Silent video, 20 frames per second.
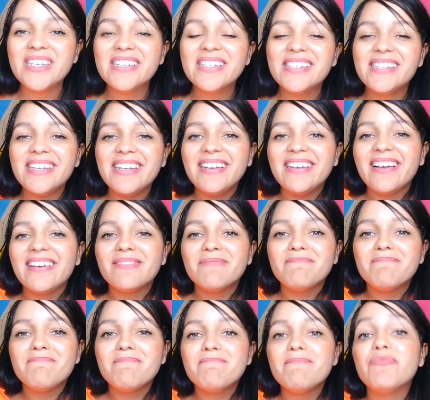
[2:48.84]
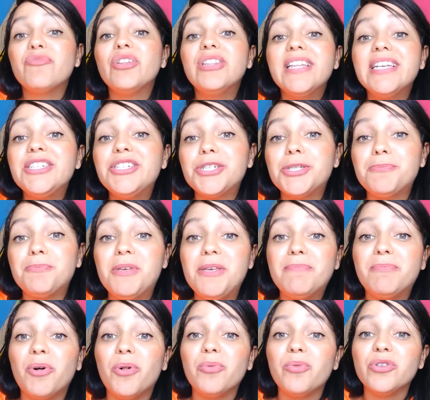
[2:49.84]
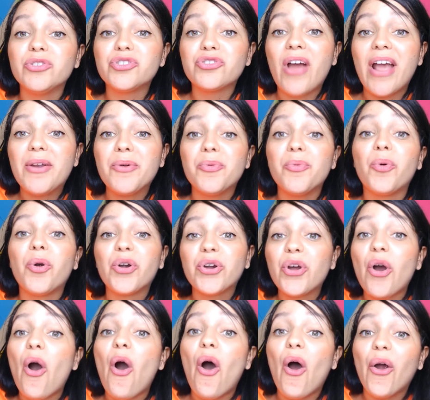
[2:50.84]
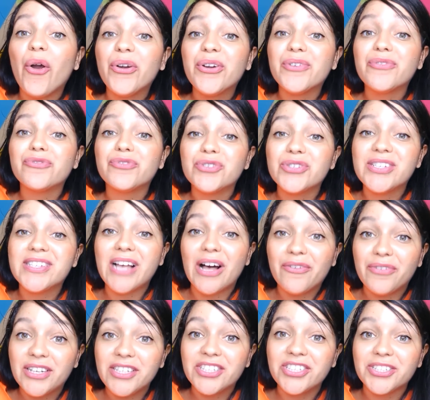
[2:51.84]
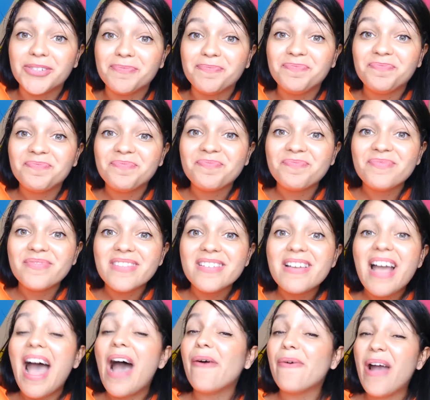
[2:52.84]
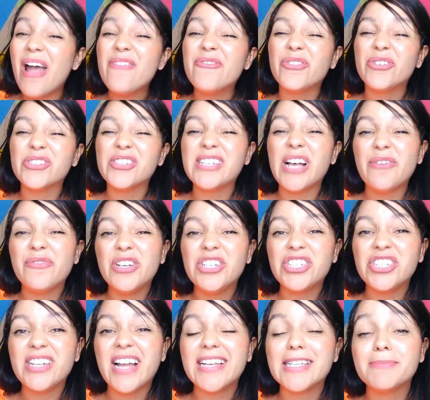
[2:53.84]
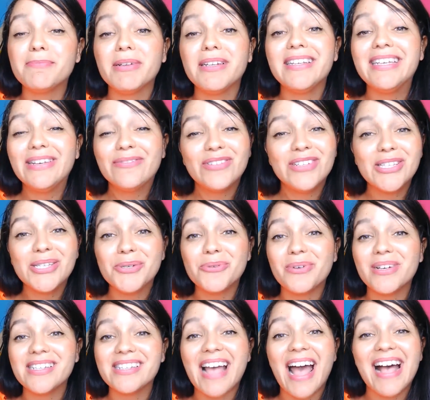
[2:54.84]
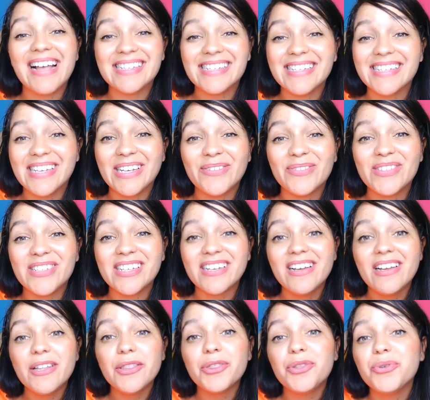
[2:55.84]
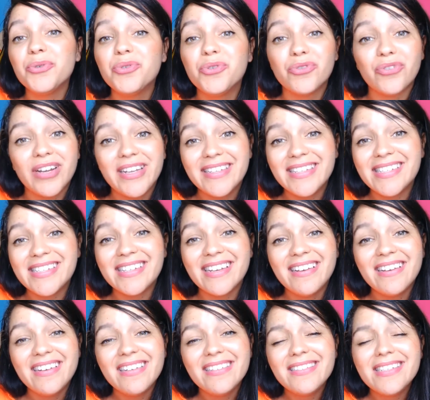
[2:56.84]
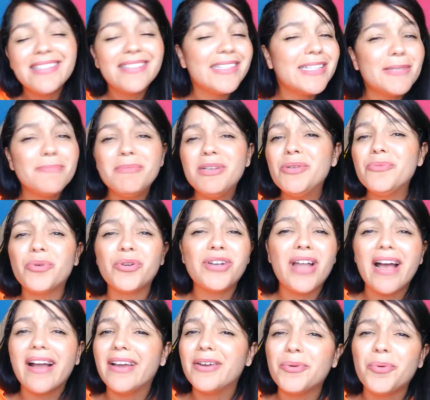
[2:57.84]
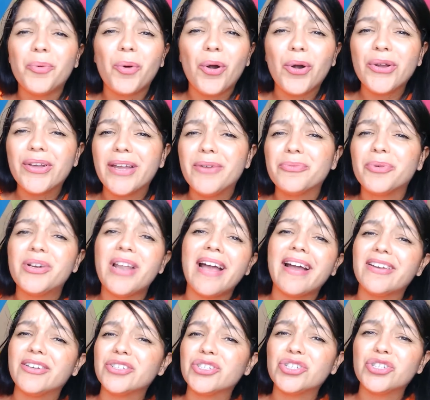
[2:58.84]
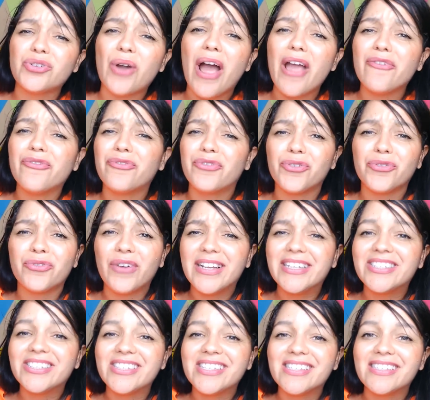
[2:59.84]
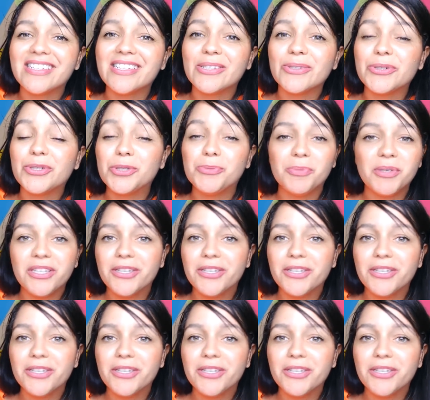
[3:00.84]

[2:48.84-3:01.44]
See, religious people will try to work hard for salvation. However, salvation has been given to us as a gift through grace. Does this mean we're not going to work and we're not going to strive for righteousness or to be